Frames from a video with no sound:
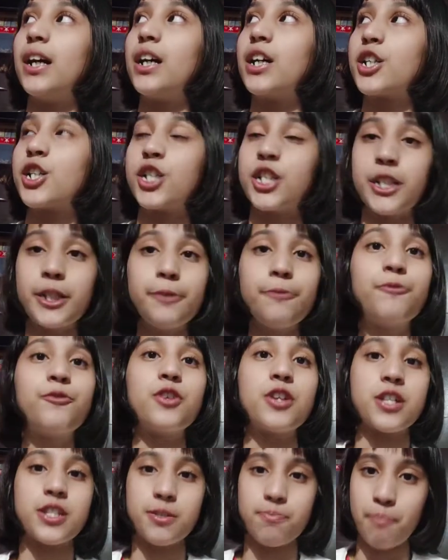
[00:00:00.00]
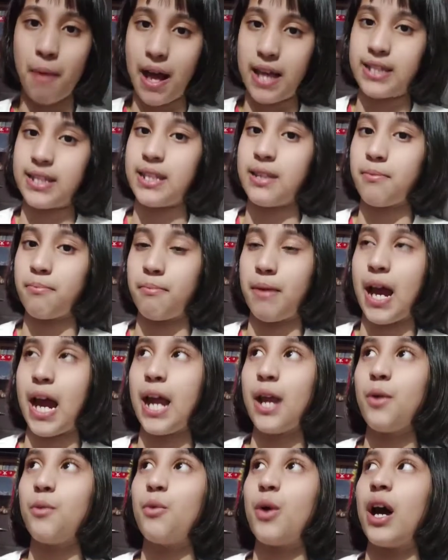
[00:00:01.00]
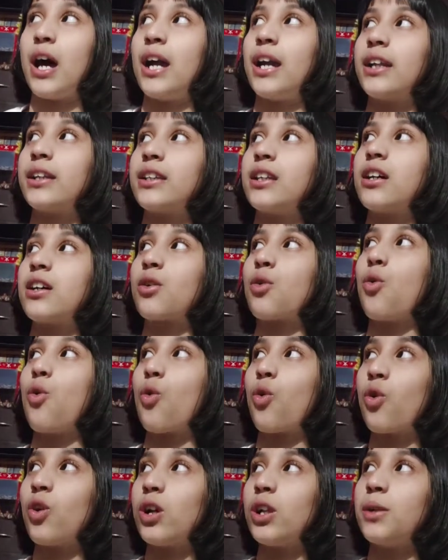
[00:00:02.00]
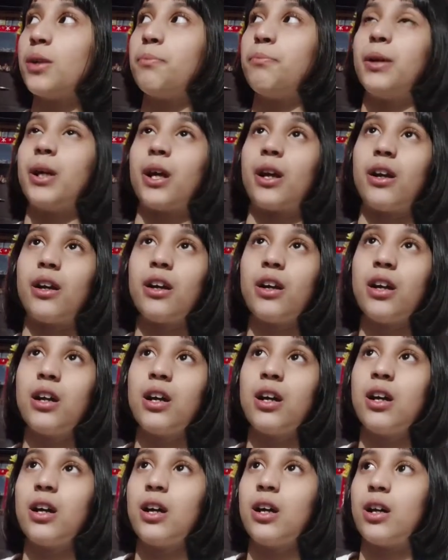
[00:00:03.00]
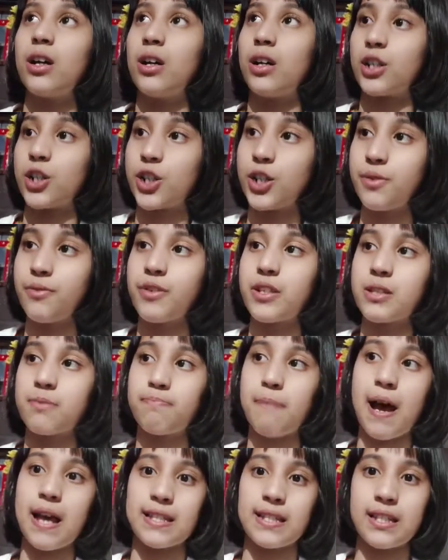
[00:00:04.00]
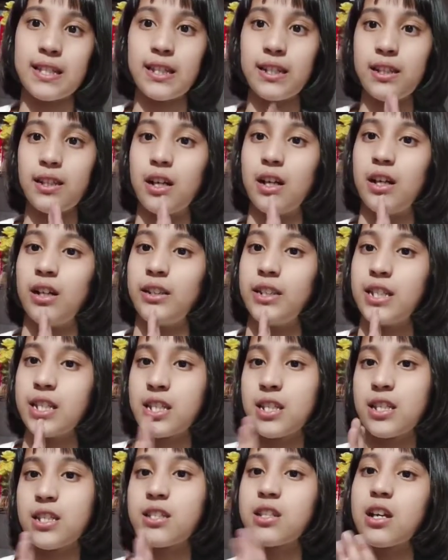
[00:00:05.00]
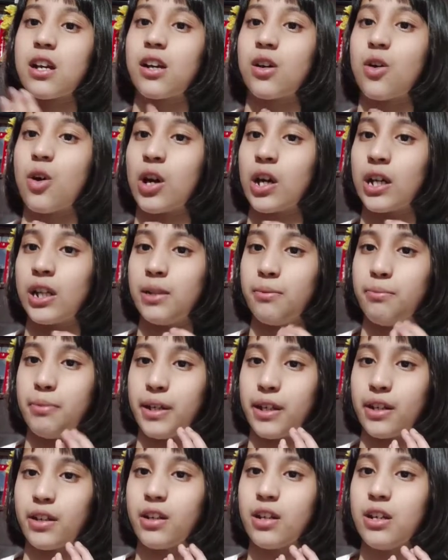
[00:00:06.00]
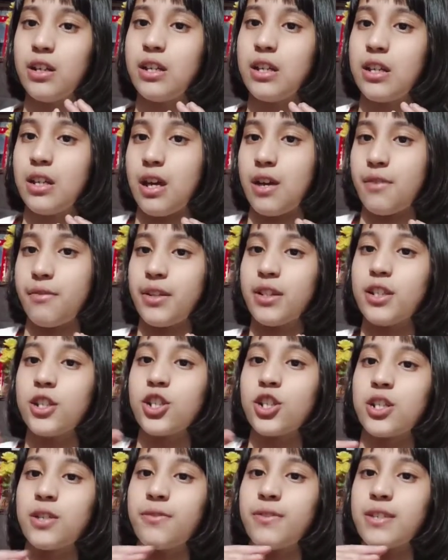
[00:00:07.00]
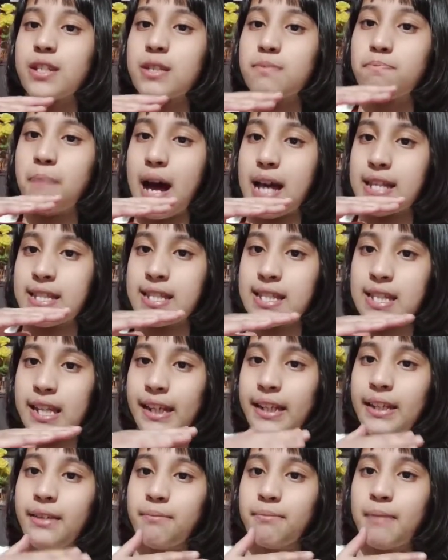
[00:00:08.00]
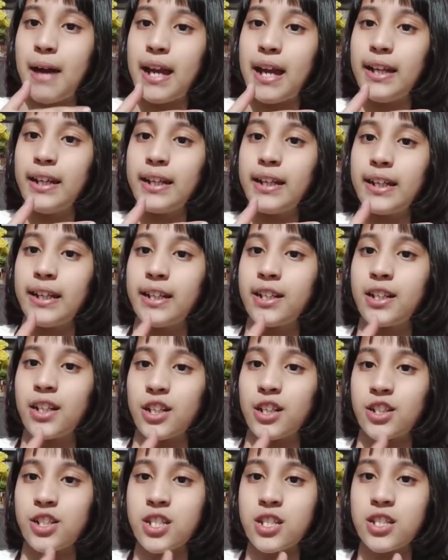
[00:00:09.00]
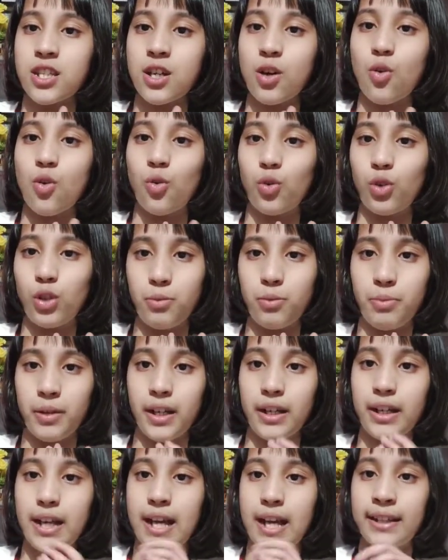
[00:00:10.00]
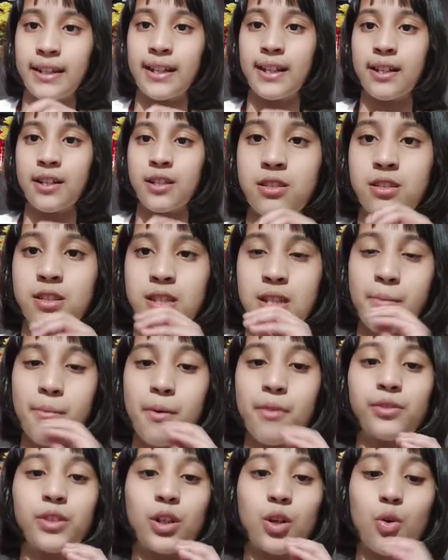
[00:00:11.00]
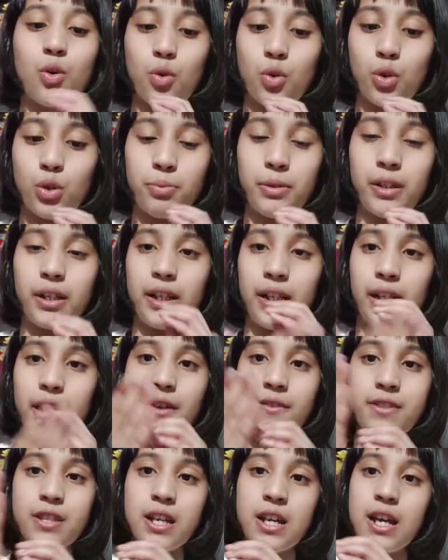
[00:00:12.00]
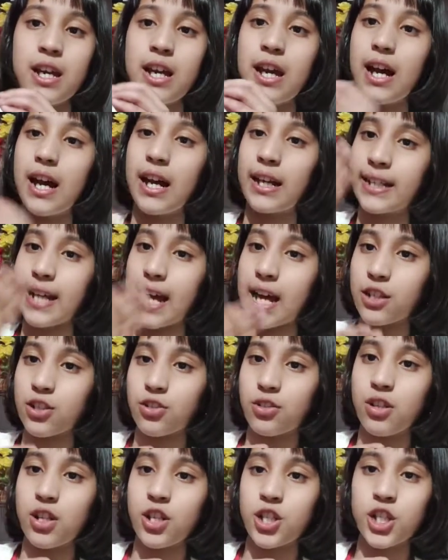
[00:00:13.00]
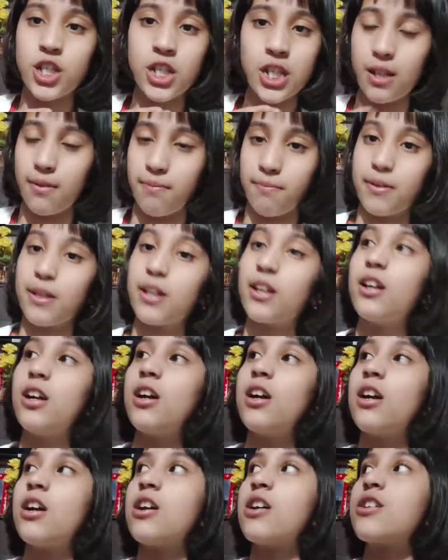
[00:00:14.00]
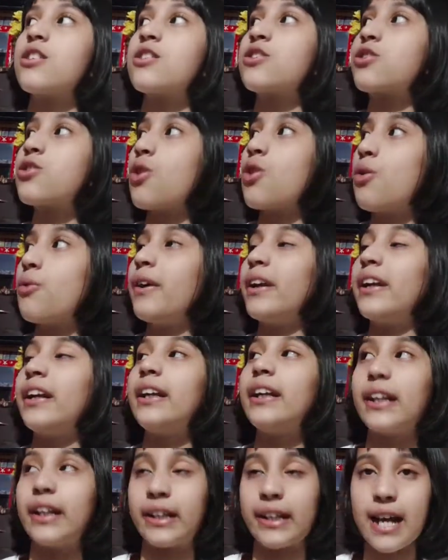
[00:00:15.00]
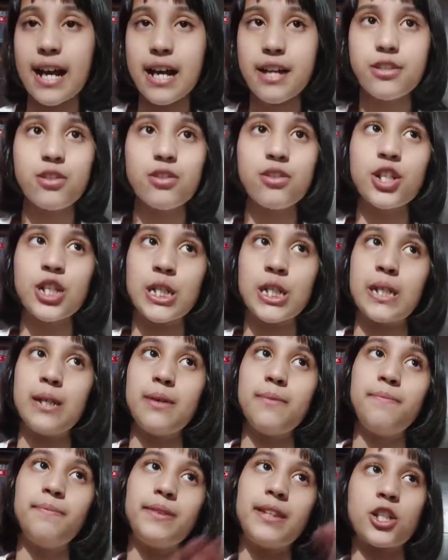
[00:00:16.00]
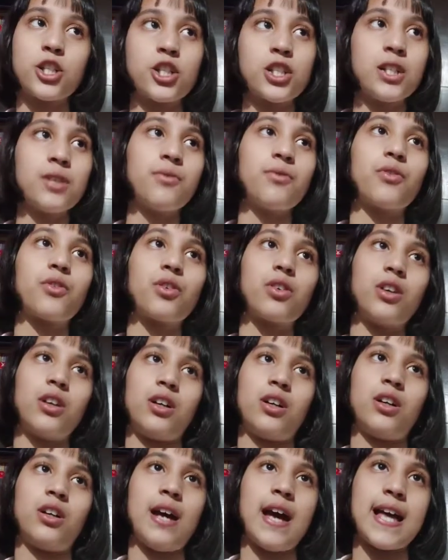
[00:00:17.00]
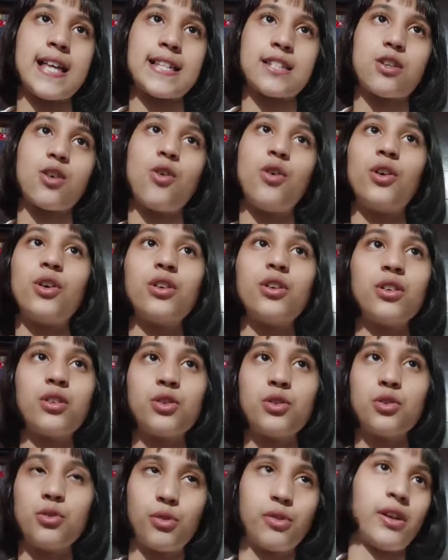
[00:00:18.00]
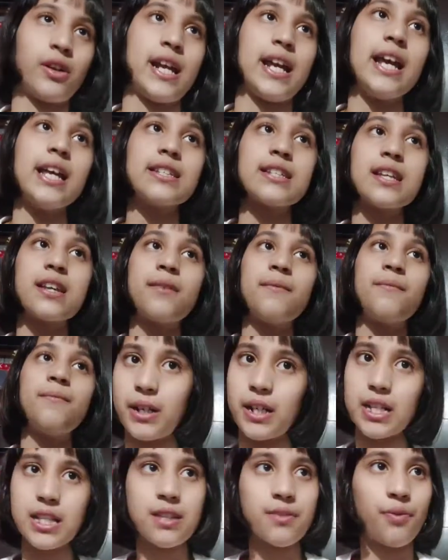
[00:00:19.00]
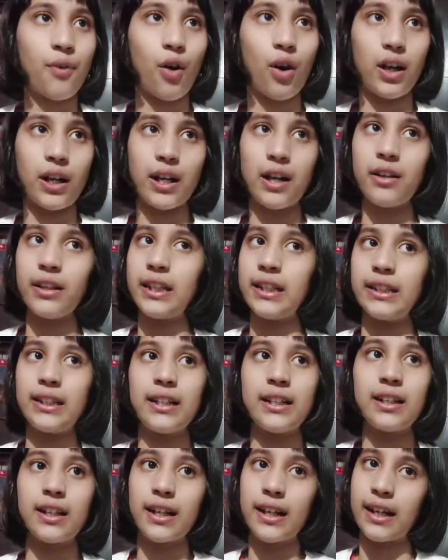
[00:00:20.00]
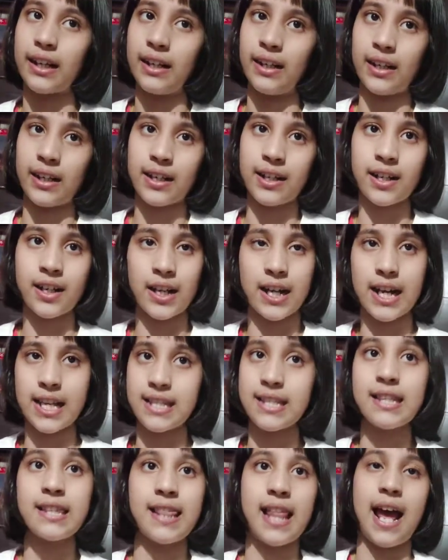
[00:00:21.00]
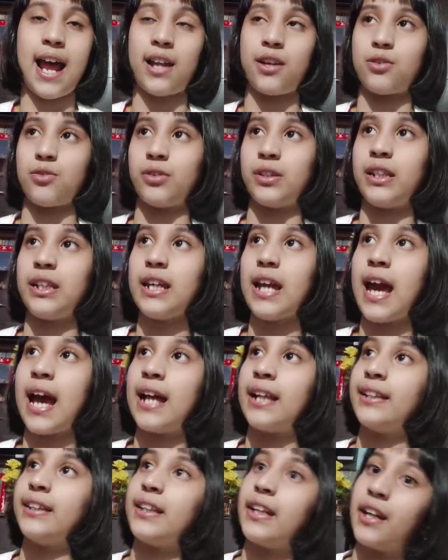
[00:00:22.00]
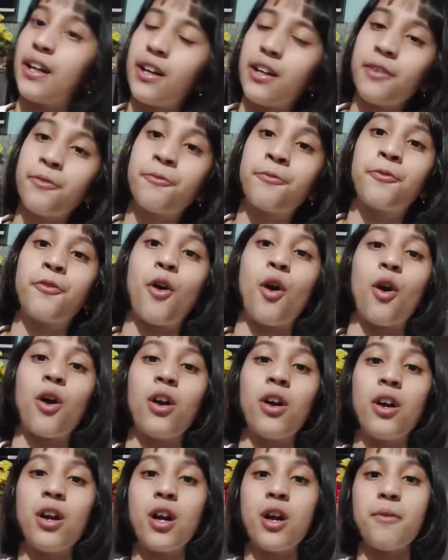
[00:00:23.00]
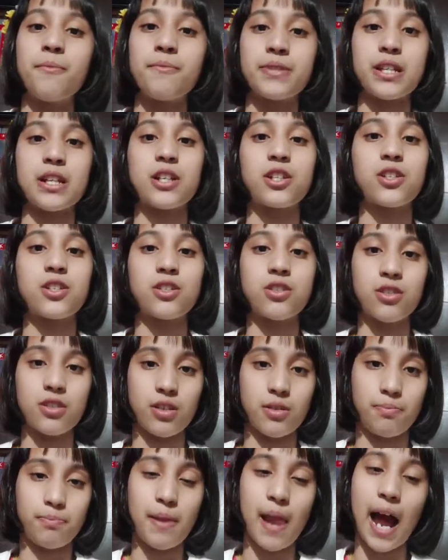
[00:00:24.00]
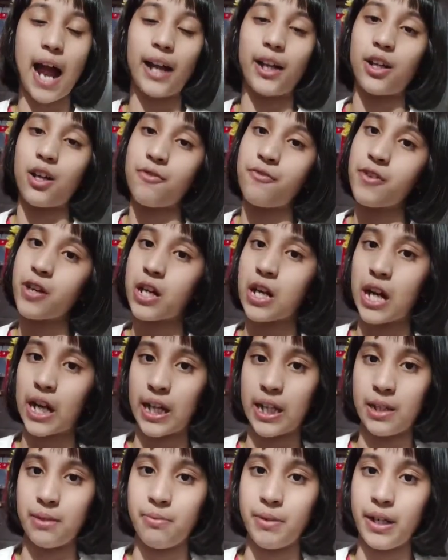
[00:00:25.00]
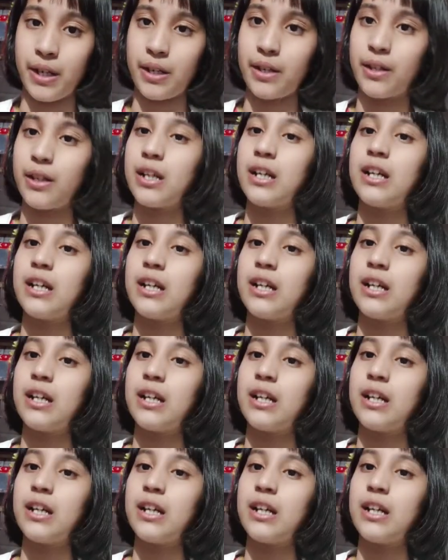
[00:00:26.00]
A sheep was passing by where the cockle bear she was passing this is a cockle bear, and when the sheep was passing by it, it touches the cockle bear and some of the cockle bear leaves attached to the sheep. So when it attached to the sheep, the sheep has gone to graze. Bears fall down in the grazing land only, and therefore such a plant of a cockle bear.